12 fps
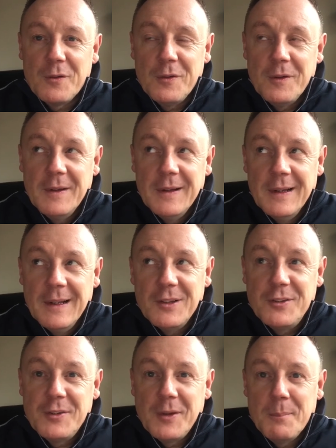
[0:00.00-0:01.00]
of
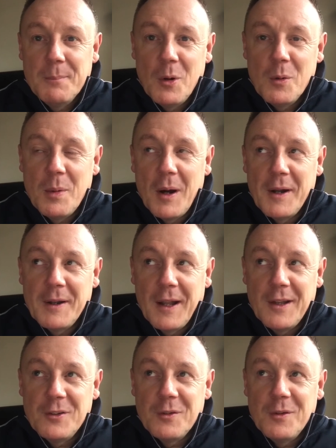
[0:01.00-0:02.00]
simple by
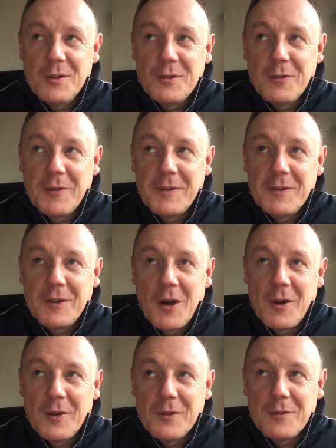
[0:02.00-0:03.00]
nature. It's very
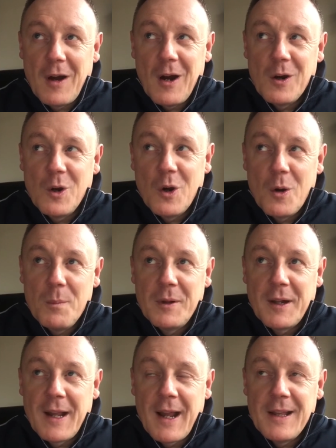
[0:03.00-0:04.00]
kind of
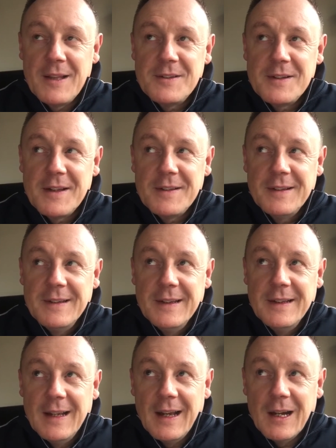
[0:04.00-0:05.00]
uncomplicated.
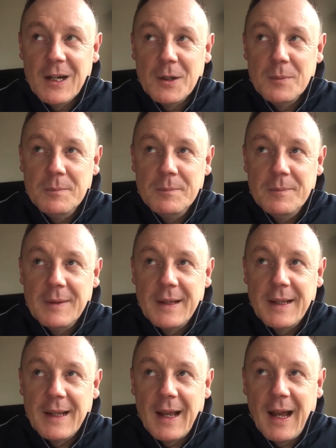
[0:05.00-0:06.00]

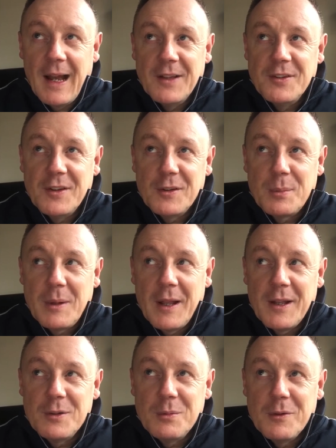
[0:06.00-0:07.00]
It has its
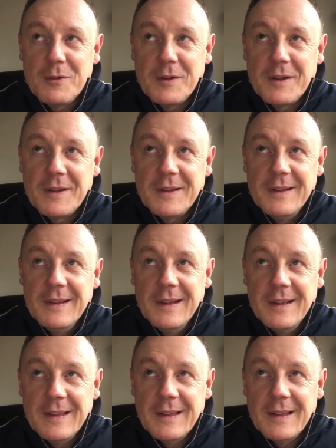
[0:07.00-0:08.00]
place within
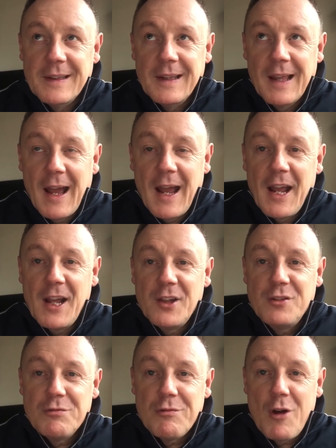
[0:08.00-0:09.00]
the
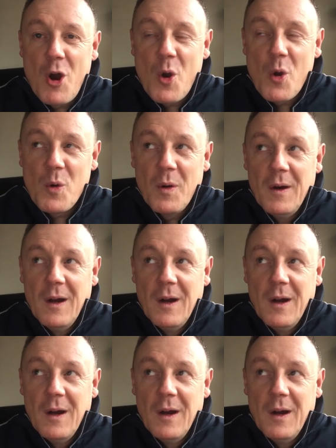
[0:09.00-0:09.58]
hedgerow